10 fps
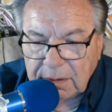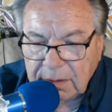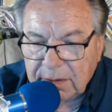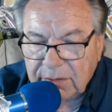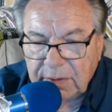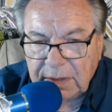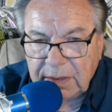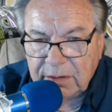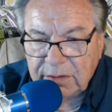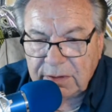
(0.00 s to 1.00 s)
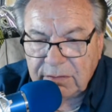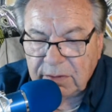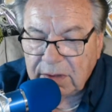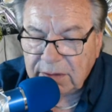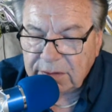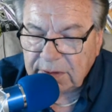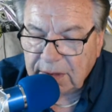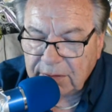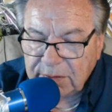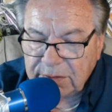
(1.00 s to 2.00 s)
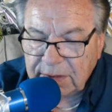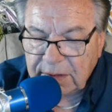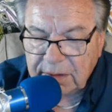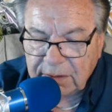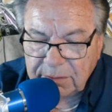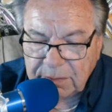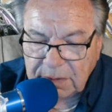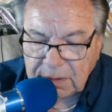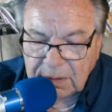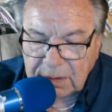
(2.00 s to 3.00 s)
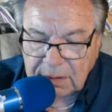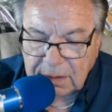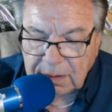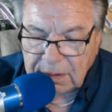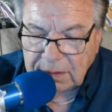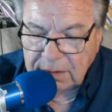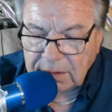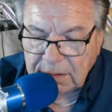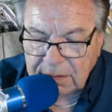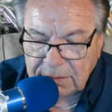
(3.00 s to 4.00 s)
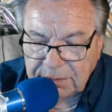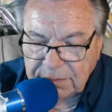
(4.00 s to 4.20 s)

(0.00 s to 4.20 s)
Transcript: You could run 8 or 10 runs, and that was the end of them. And,